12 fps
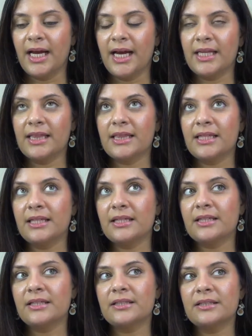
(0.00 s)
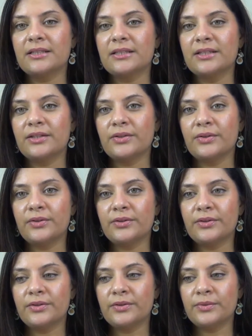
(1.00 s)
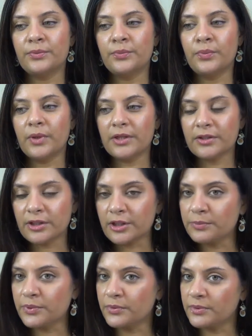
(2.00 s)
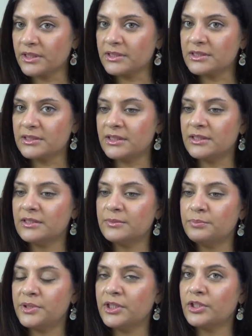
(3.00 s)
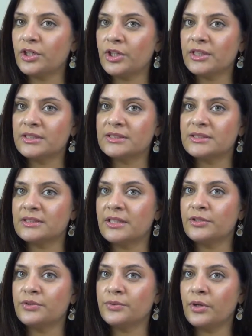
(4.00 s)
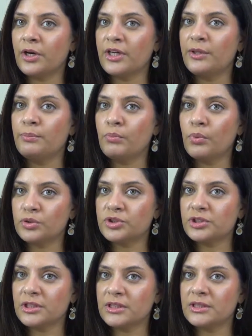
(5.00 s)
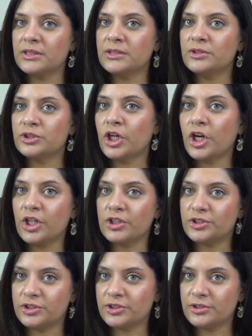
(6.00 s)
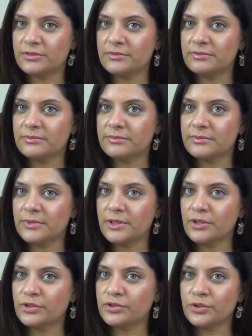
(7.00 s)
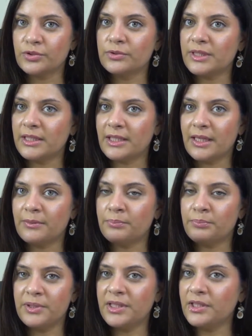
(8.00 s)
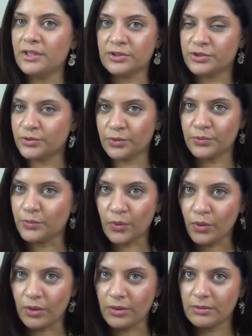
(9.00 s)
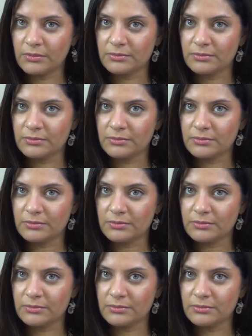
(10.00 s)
I think one of the components in being an artist is that you are emotionally charged. So you cannot be a stone wall.